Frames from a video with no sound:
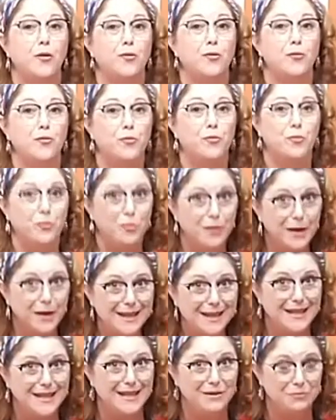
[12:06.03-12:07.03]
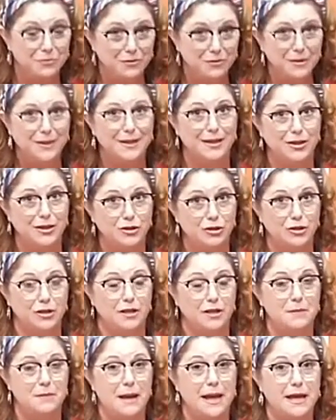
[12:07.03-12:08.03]
really, really
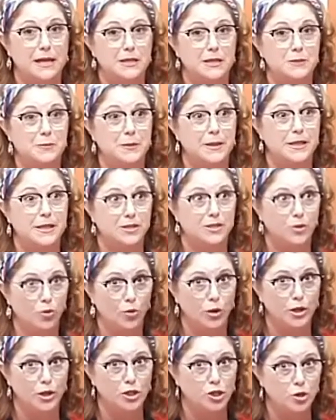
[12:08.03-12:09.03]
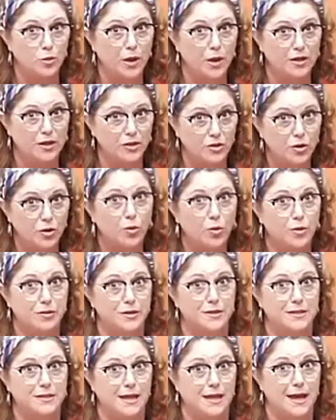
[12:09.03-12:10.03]
good. My husband is going to adore
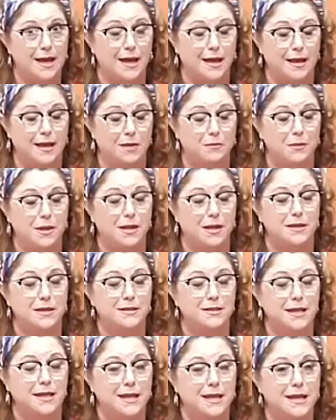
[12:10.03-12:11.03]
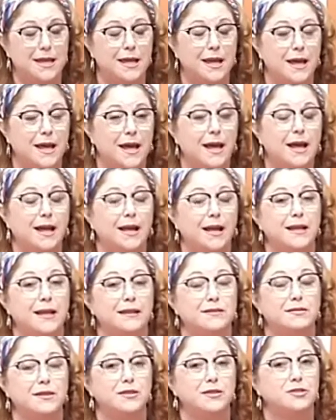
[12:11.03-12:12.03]
this cake because he,
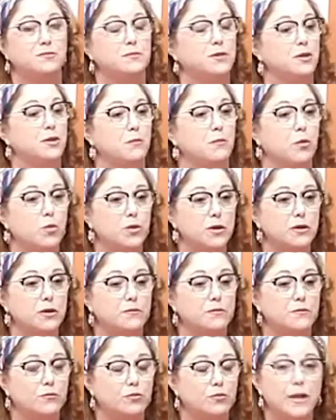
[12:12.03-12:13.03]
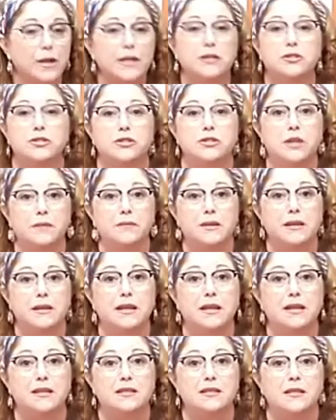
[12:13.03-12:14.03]
the more rich something
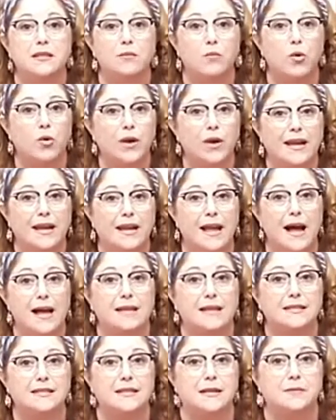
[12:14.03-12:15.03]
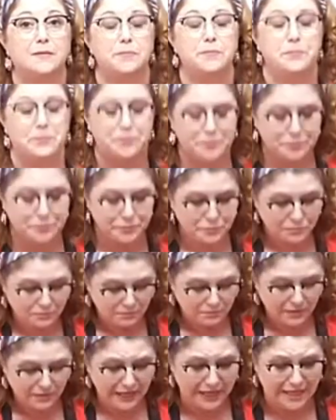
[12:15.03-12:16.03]
is, the more he likes it.
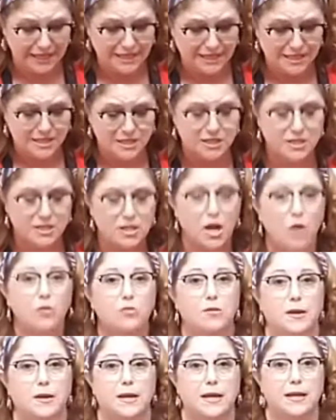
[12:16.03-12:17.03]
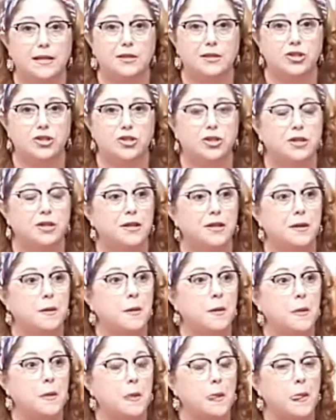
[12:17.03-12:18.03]
It is so rich
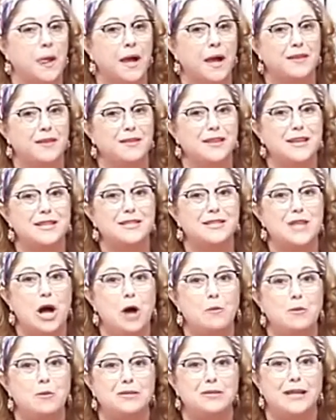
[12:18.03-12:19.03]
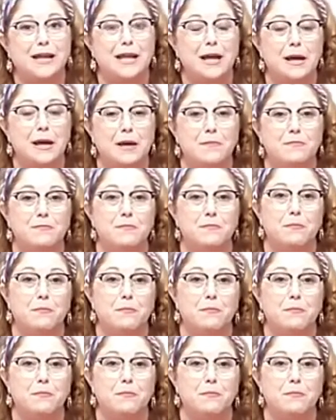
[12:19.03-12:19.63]
that it's almost like a,